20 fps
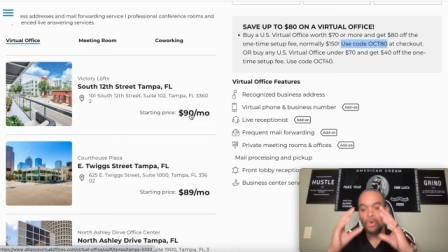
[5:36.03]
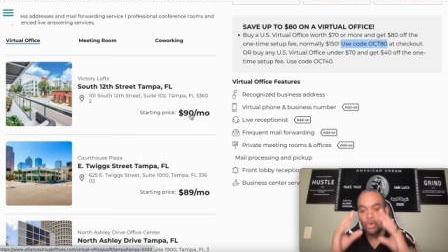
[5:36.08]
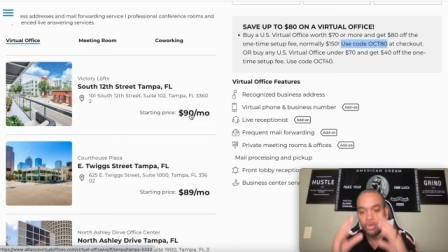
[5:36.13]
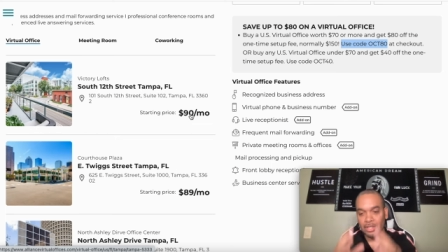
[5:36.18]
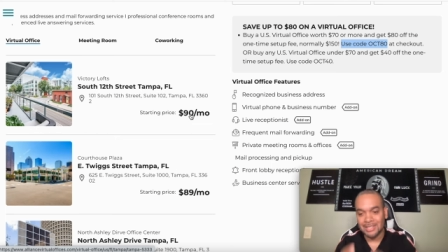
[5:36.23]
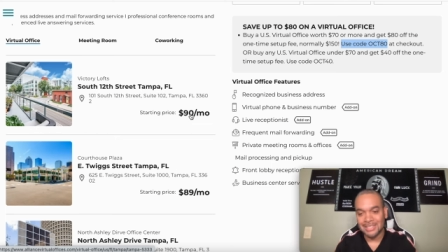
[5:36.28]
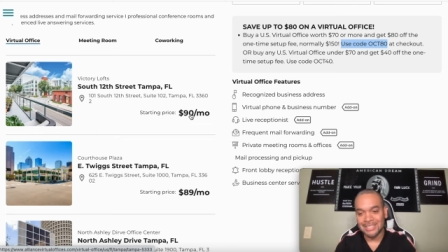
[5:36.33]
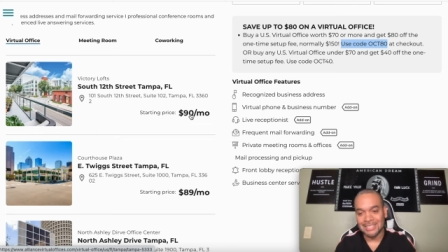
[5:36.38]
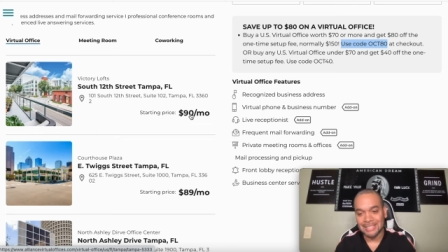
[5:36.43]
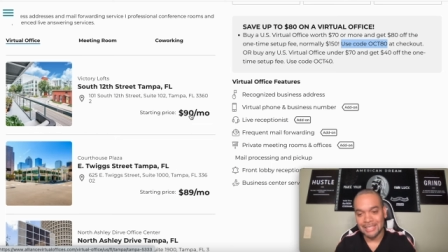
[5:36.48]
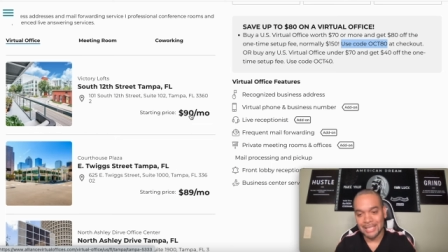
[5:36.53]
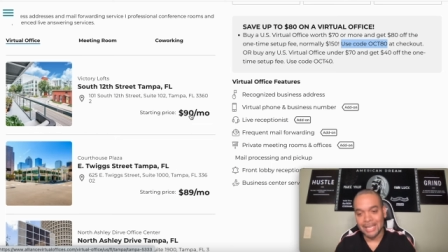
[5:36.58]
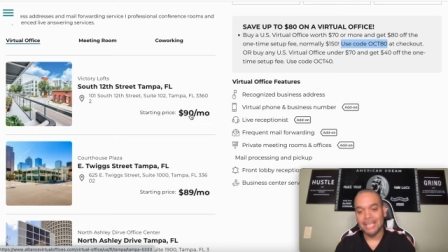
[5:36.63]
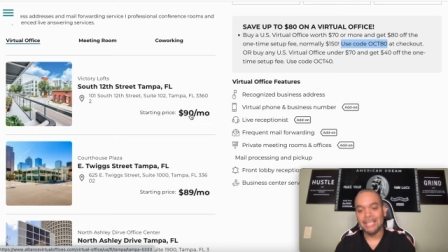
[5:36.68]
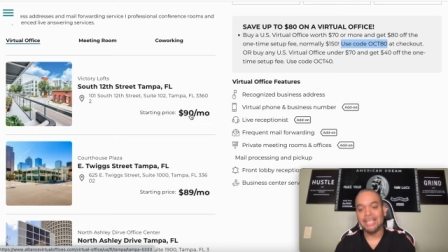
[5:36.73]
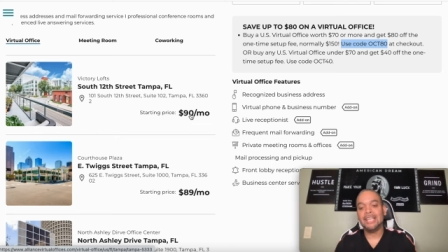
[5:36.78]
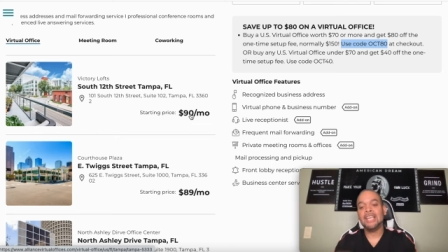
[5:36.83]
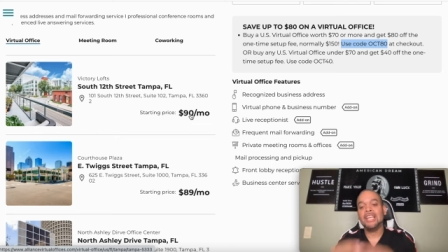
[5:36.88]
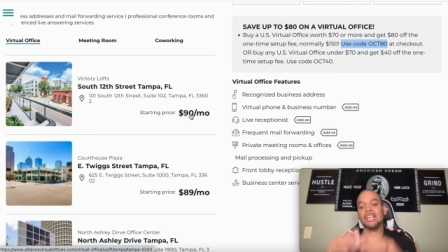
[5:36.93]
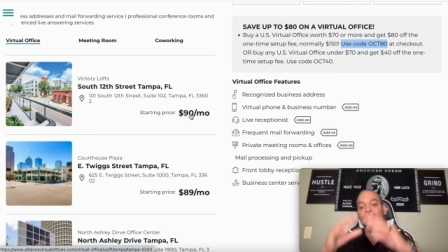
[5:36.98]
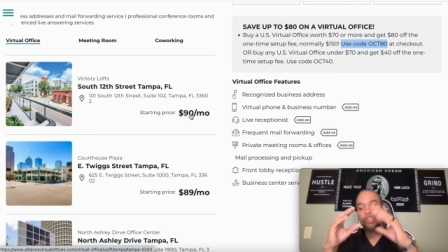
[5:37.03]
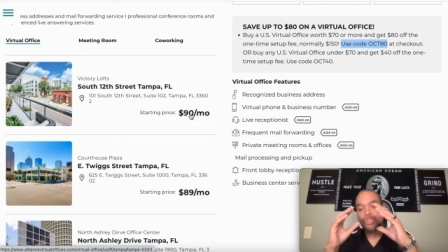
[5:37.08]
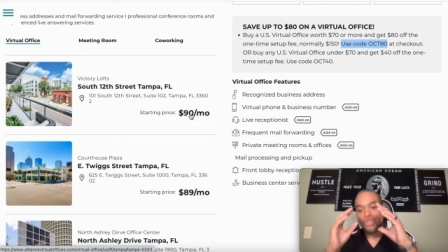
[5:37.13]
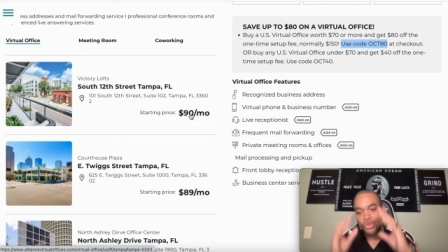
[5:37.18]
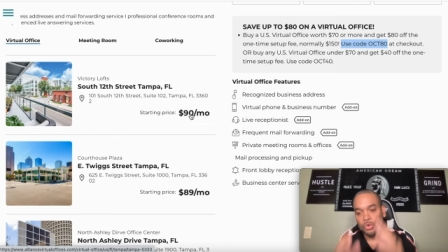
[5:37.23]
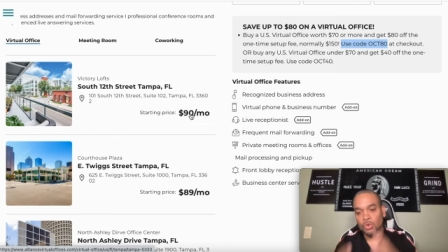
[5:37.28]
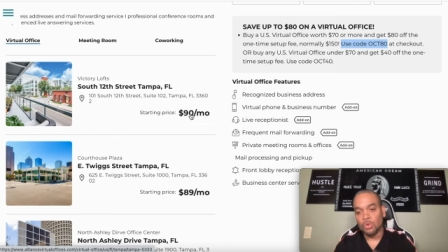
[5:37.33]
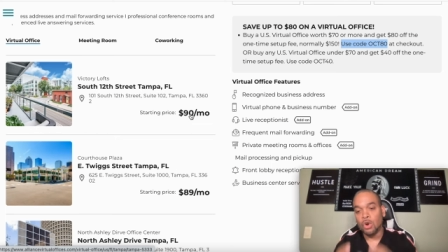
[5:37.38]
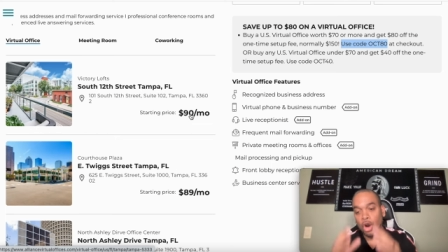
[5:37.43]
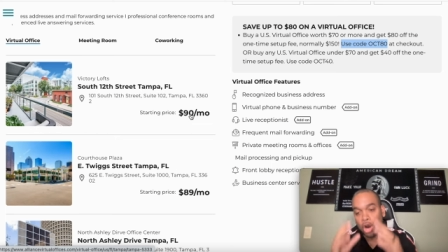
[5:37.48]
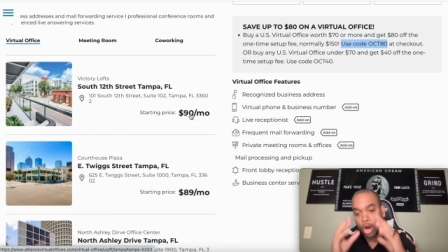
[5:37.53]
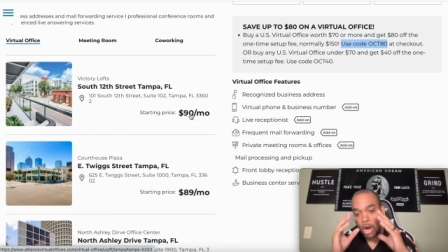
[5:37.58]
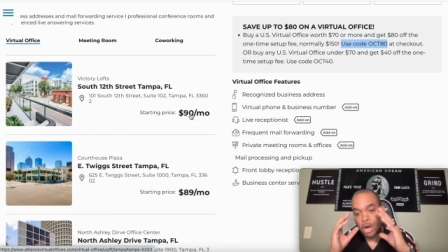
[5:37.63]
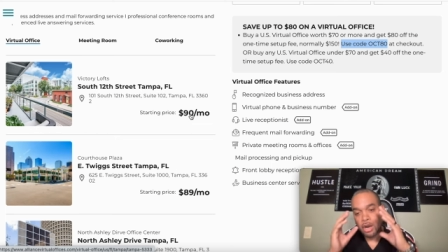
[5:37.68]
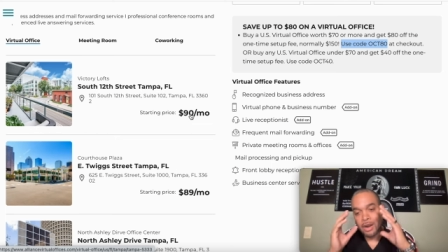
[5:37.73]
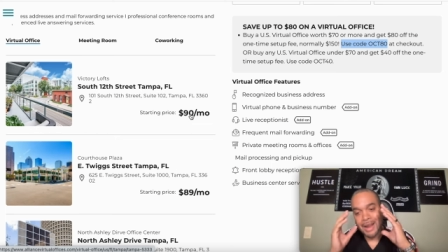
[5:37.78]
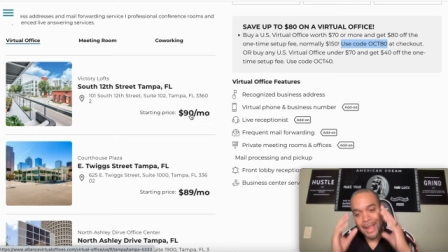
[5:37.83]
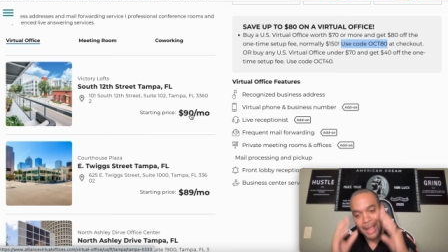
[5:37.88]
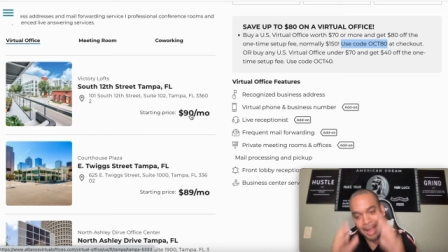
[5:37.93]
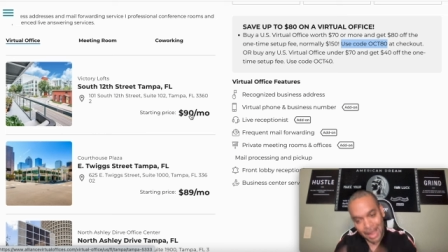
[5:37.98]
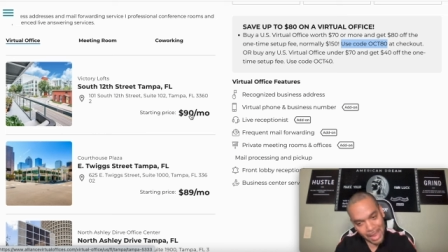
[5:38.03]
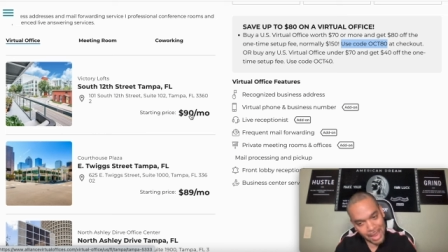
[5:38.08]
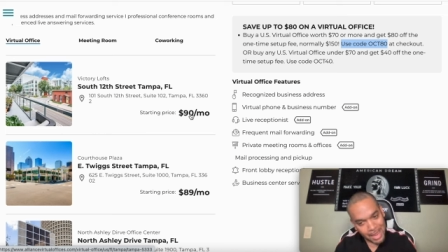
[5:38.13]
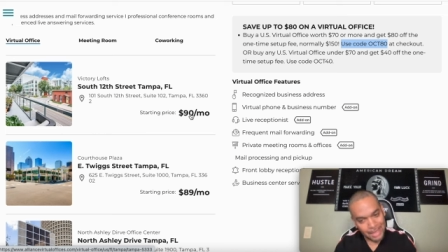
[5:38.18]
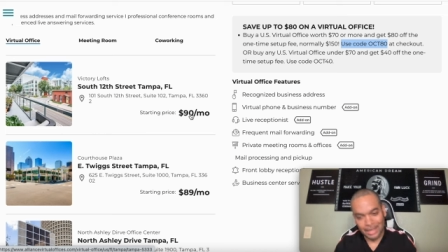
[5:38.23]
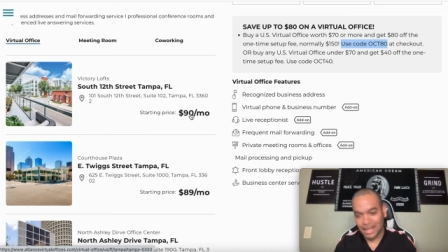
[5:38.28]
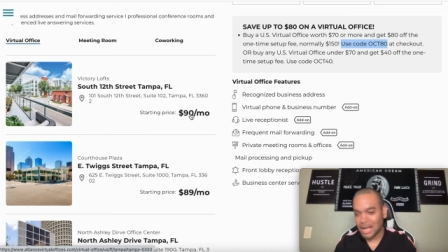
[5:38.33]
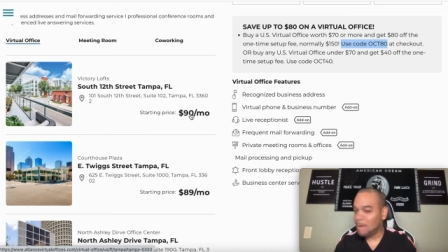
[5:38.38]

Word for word: on the state you are at.